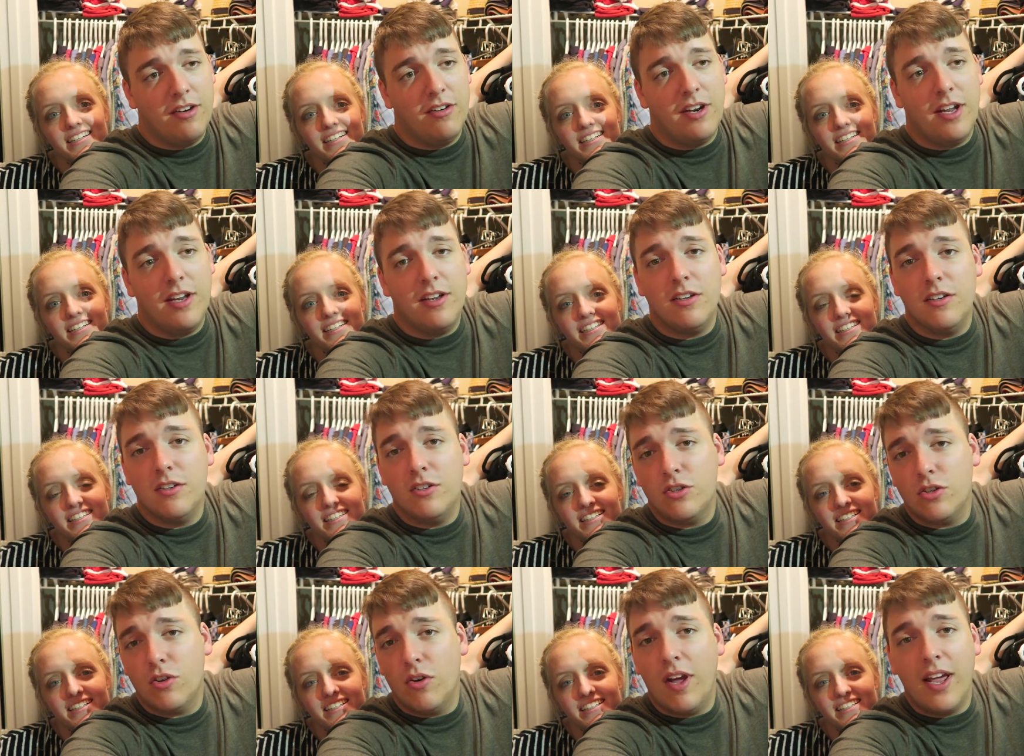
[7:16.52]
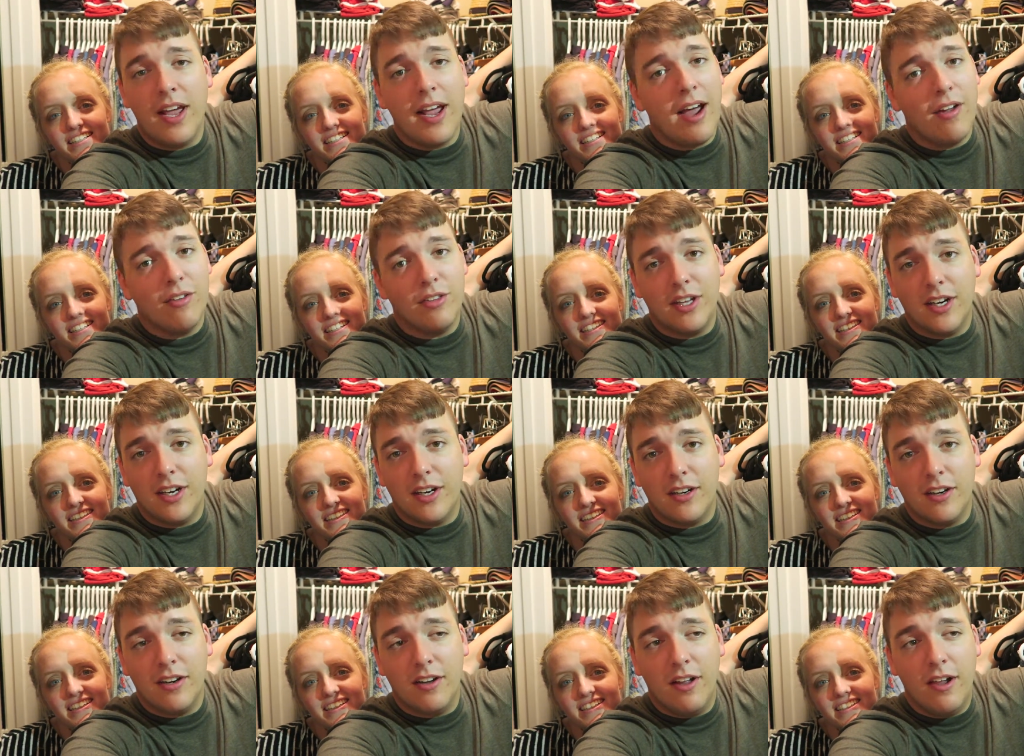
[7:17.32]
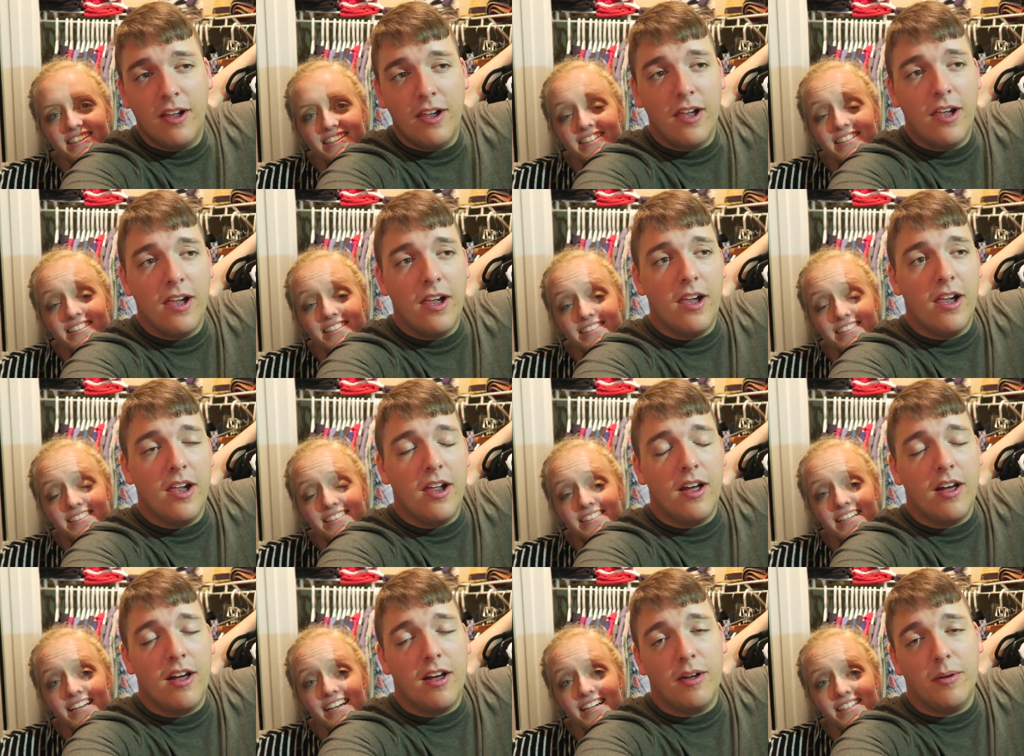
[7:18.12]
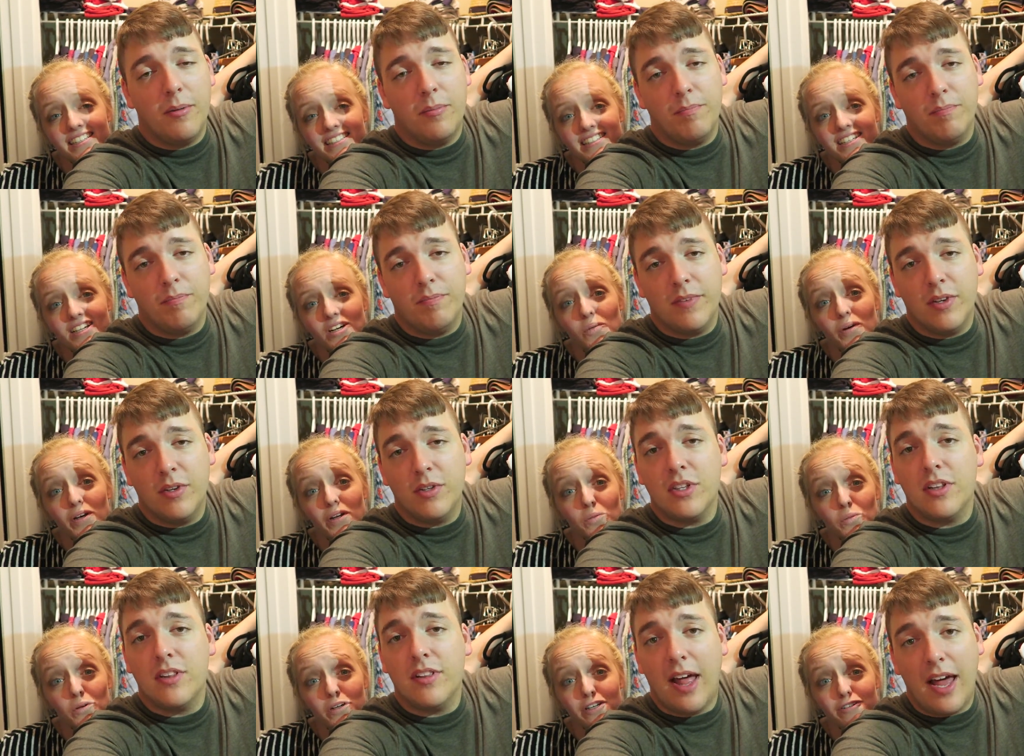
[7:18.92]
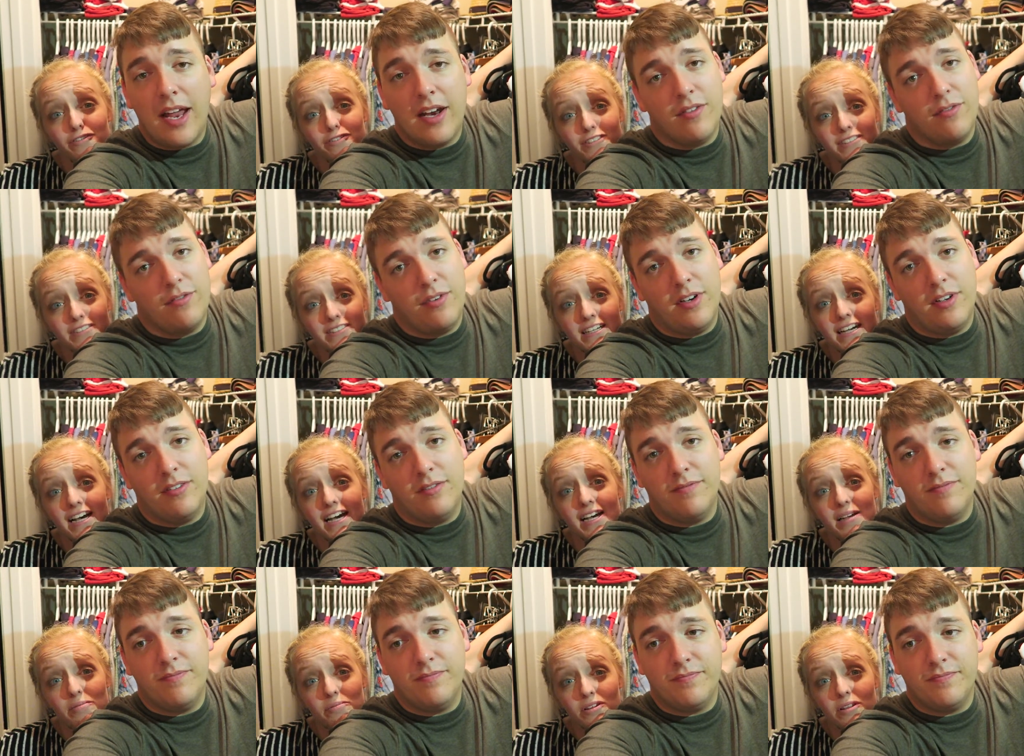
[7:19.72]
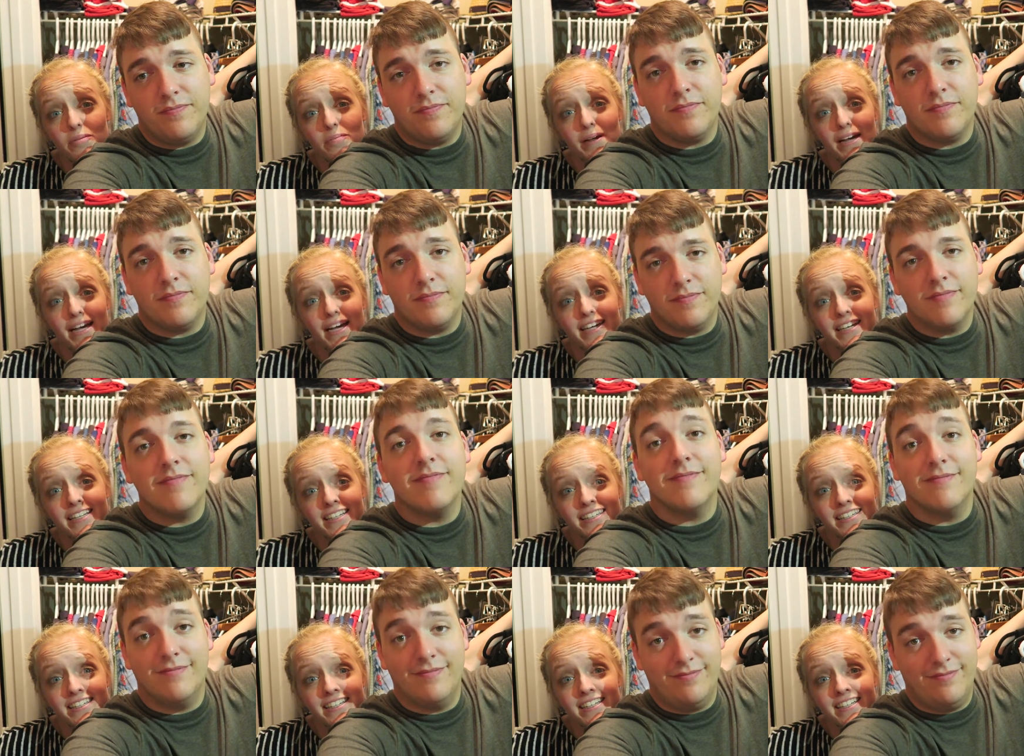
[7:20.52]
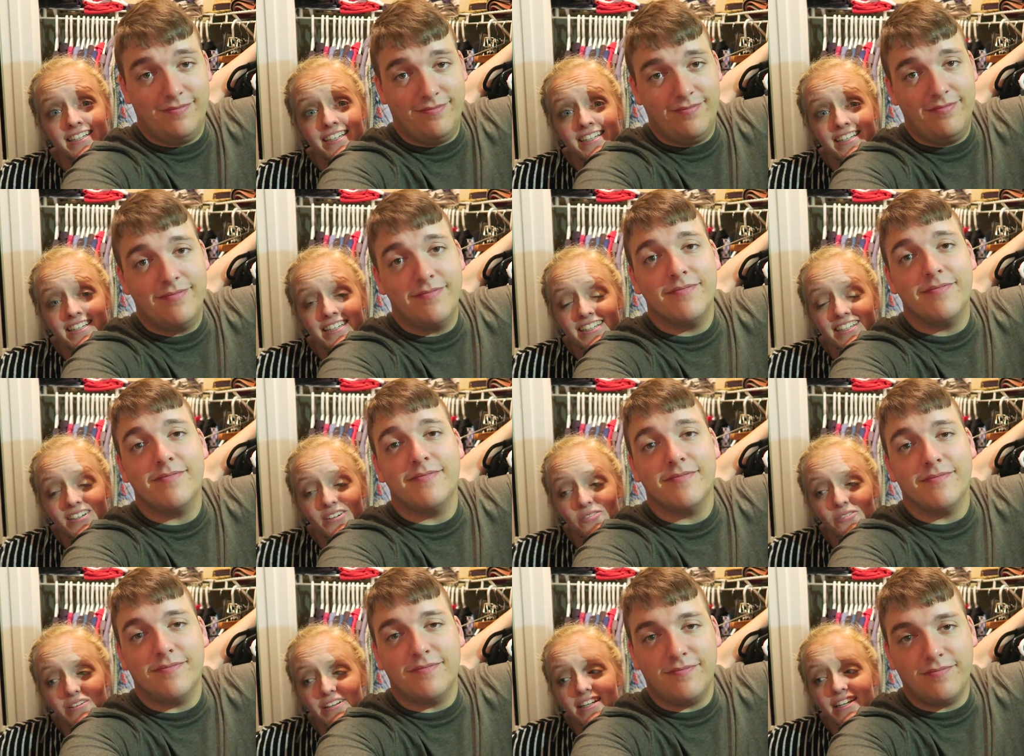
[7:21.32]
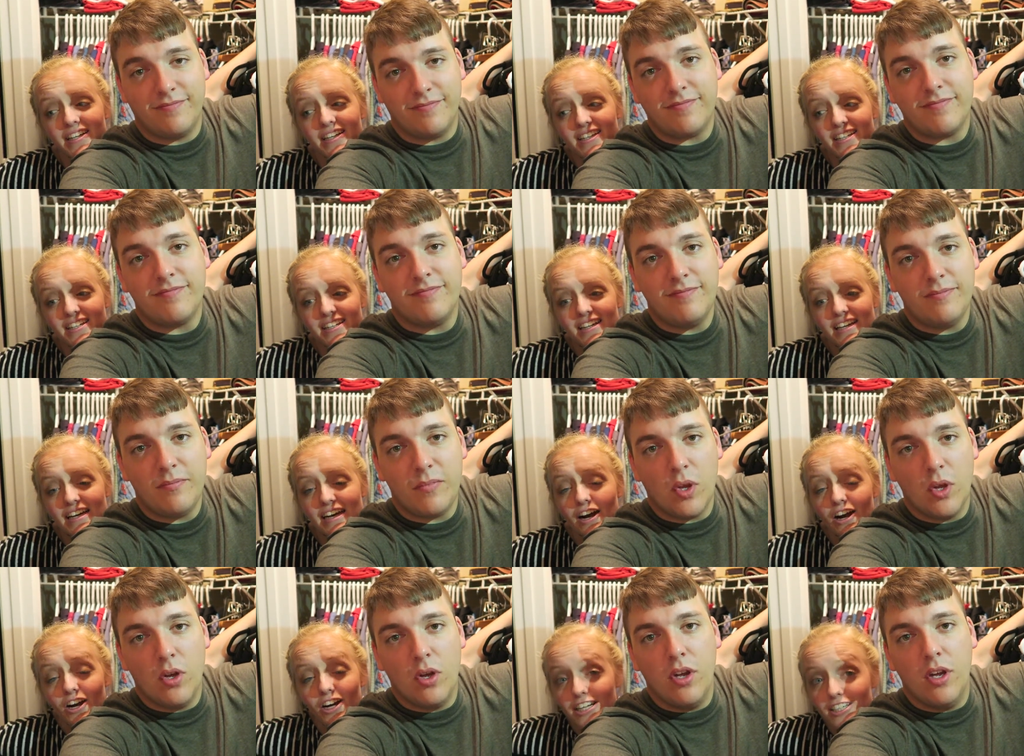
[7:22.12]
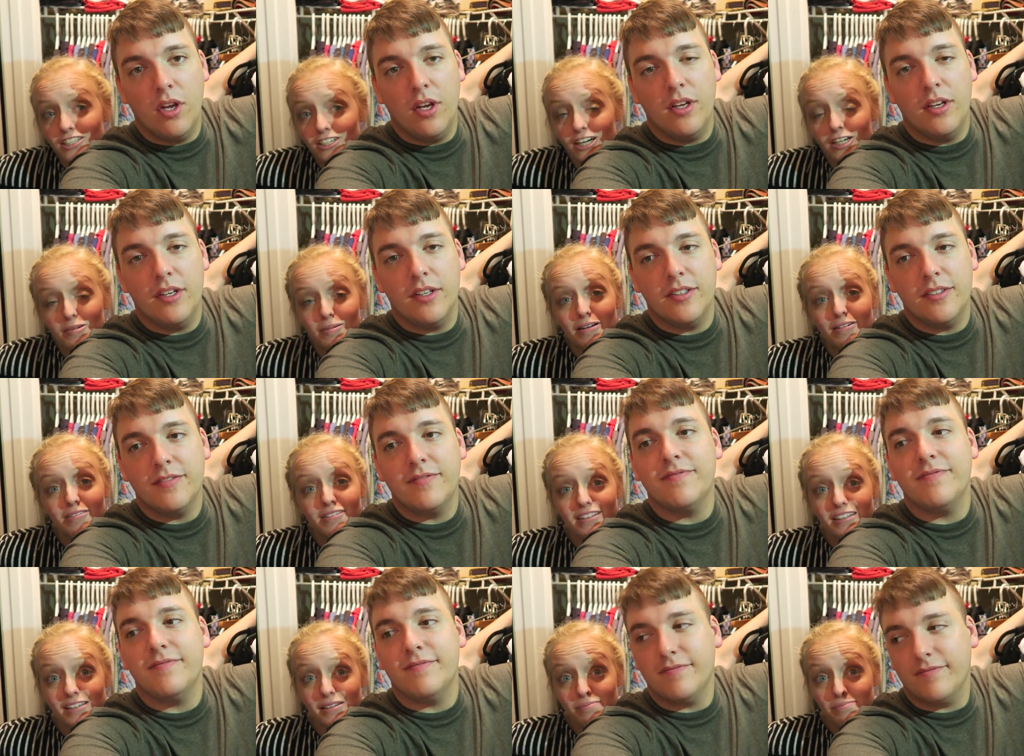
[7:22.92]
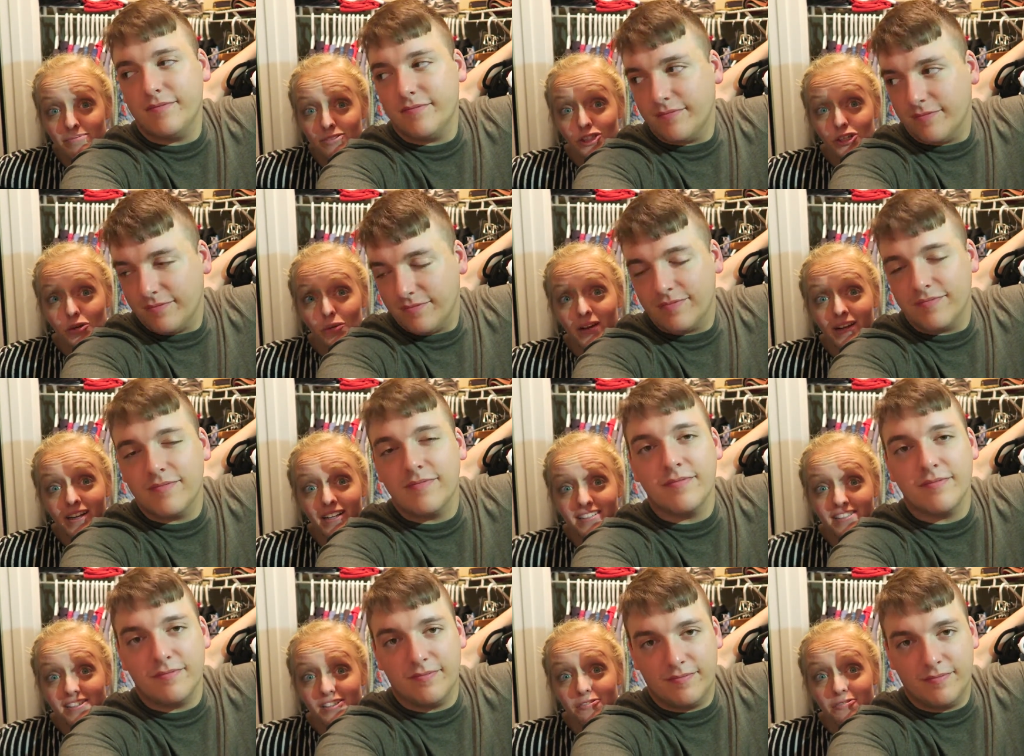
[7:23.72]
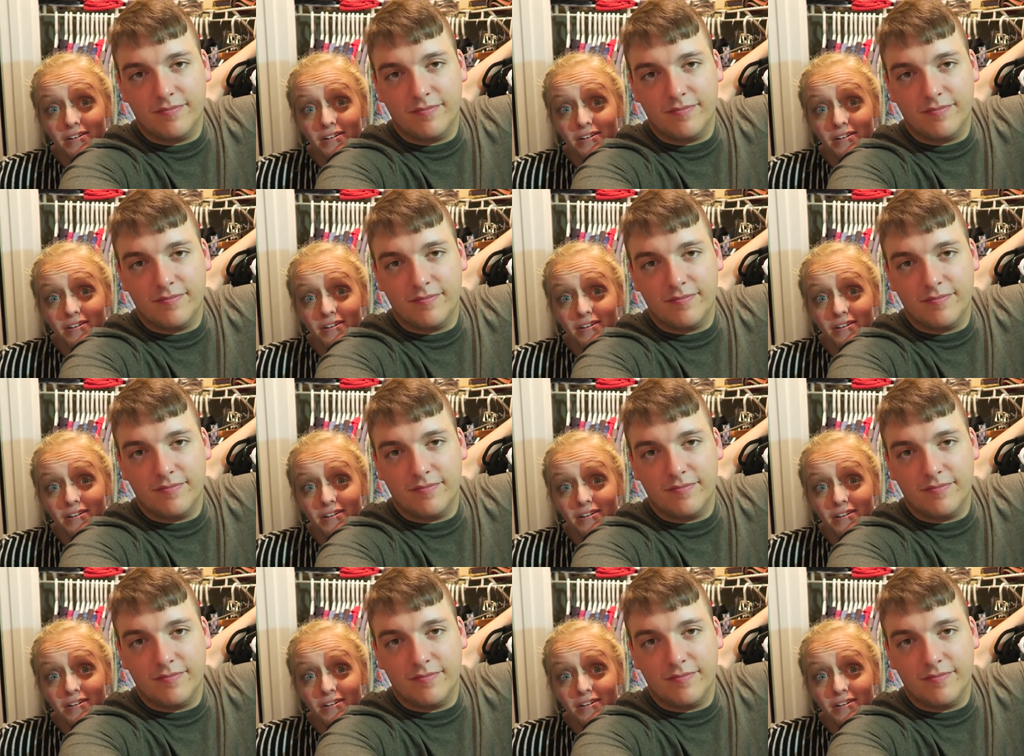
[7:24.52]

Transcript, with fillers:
Speaker 1: there or not, you can just go hang out there.
Speaker 2: Yeah. Um, we had a wonderful time with Ben. Mm-hmm. We already talked about him showing us